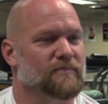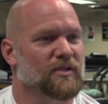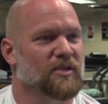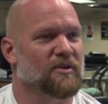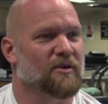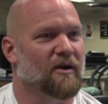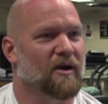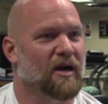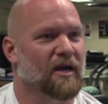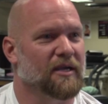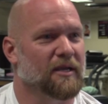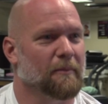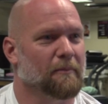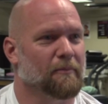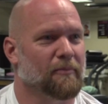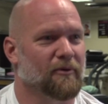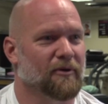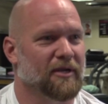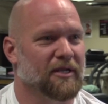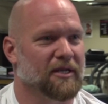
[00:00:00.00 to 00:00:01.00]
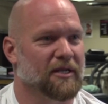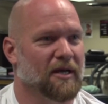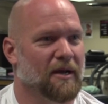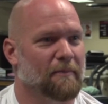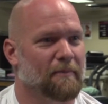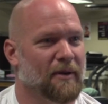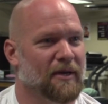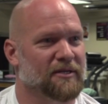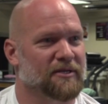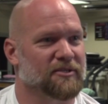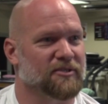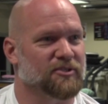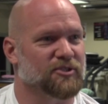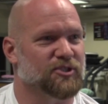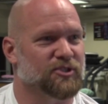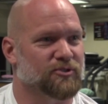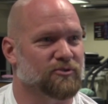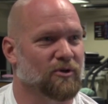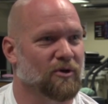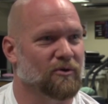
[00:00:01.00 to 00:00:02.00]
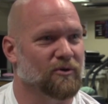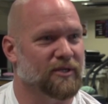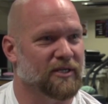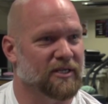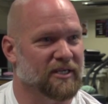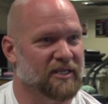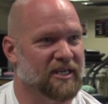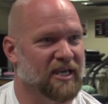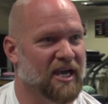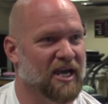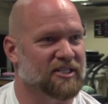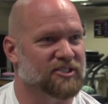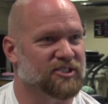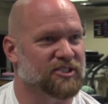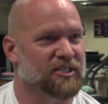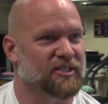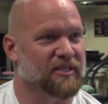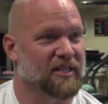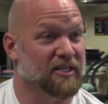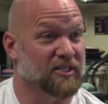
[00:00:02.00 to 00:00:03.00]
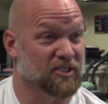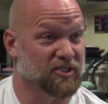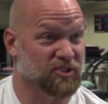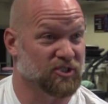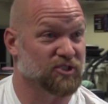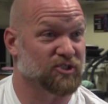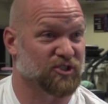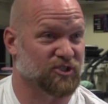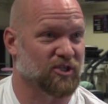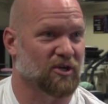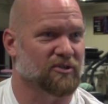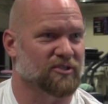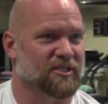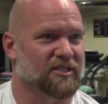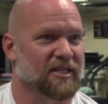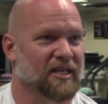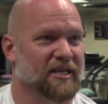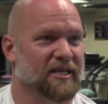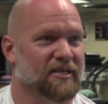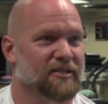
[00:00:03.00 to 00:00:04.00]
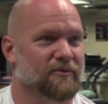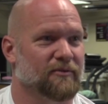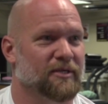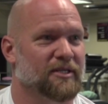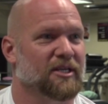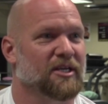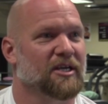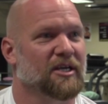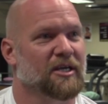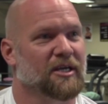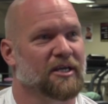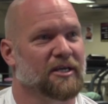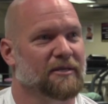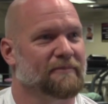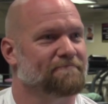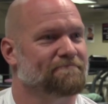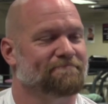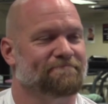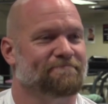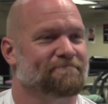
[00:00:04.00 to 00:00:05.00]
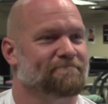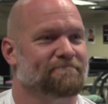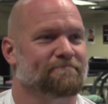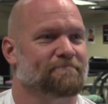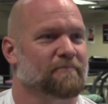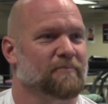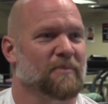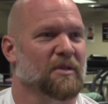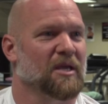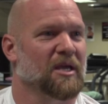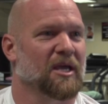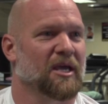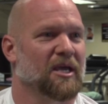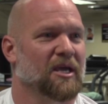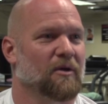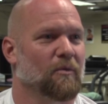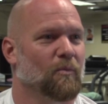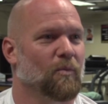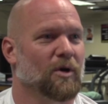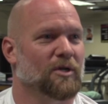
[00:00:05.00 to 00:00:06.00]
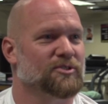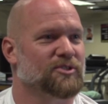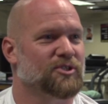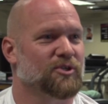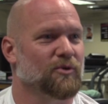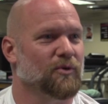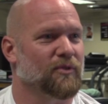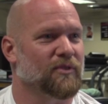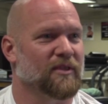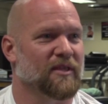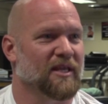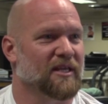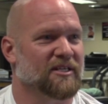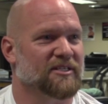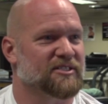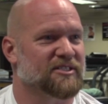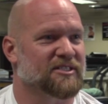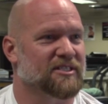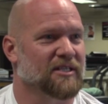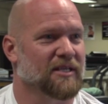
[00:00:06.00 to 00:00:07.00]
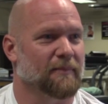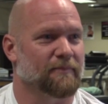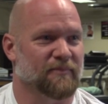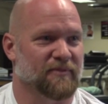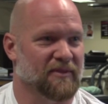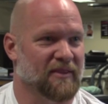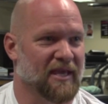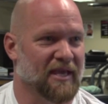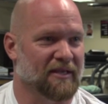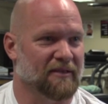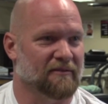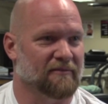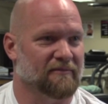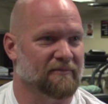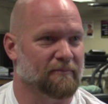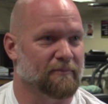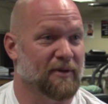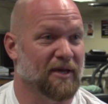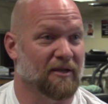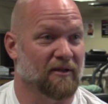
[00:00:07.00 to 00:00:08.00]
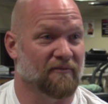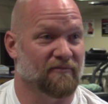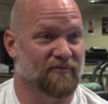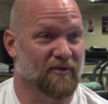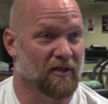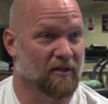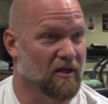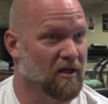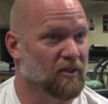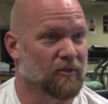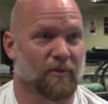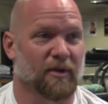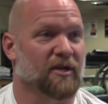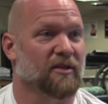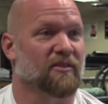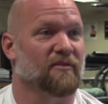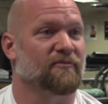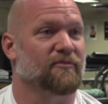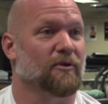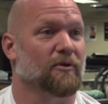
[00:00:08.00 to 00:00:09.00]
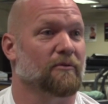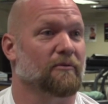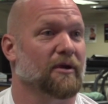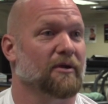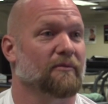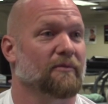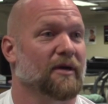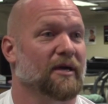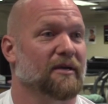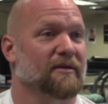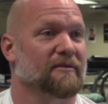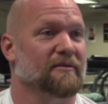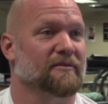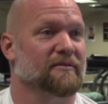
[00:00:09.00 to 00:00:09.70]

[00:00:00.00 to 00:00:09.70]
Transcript: you know how you bring it up onto the stroke and catch it, and then you just start to lay into it? It hit one tooth and then it slipped, and that pedal fell all the way to the floor right away.